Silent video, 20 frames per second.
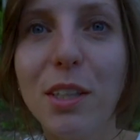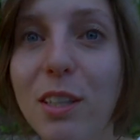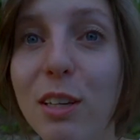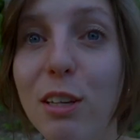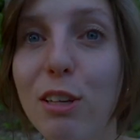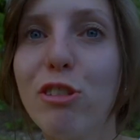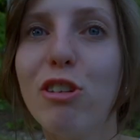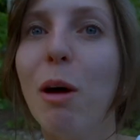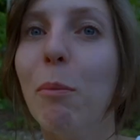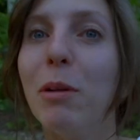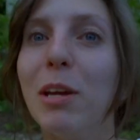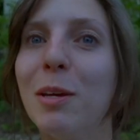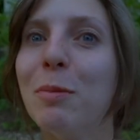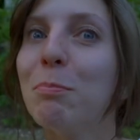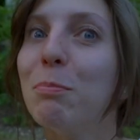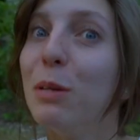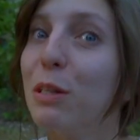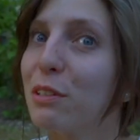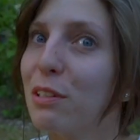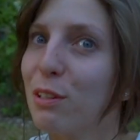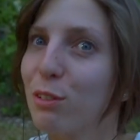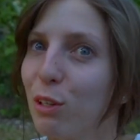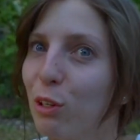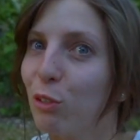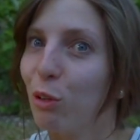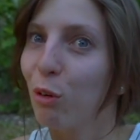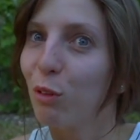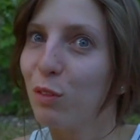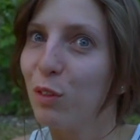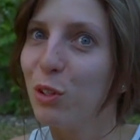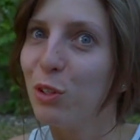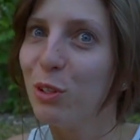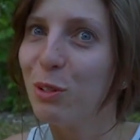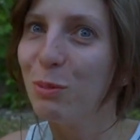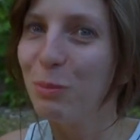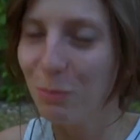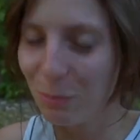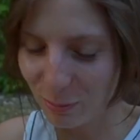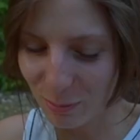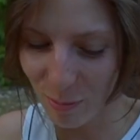it's yummy, but it tastes like dog food.
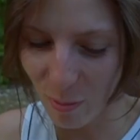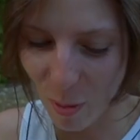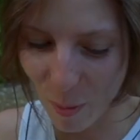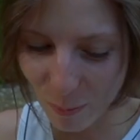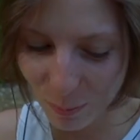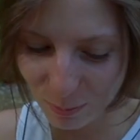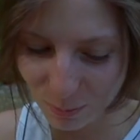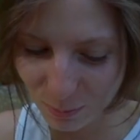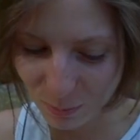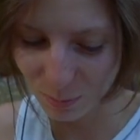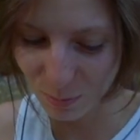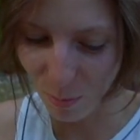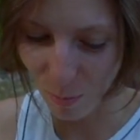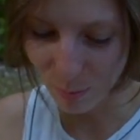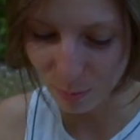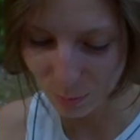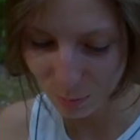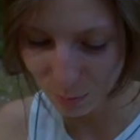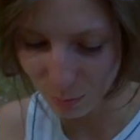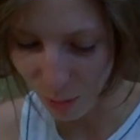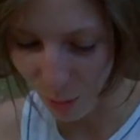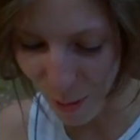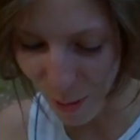Excuse you.